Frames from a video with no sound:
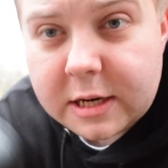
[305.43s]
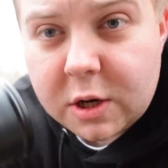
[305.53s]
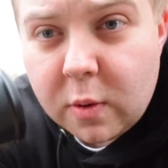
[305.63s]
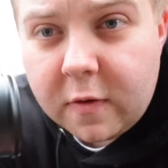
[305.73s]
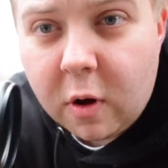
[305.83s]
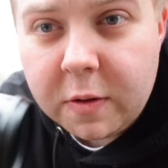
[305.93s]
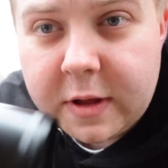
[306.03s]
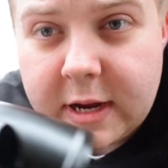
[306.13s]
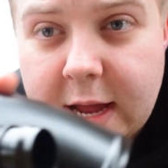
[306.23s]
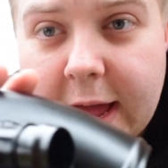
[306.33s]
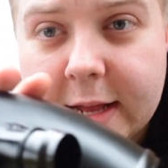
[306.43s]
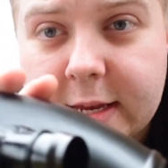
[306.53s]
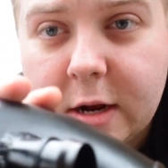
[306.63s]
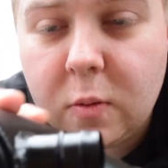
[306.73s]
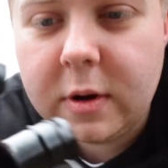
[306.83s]
so we've got the
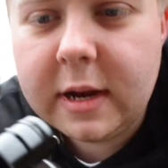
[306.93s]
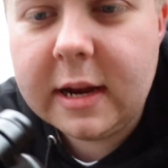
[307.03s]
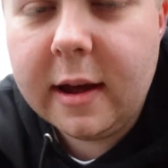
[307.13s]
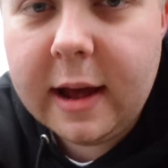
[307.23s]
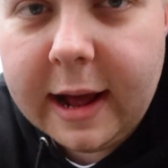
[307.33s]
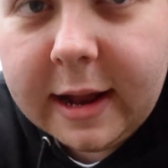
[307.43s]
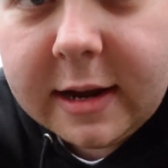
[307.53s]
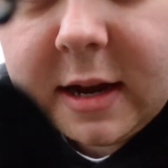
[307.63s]
AirTech one here, and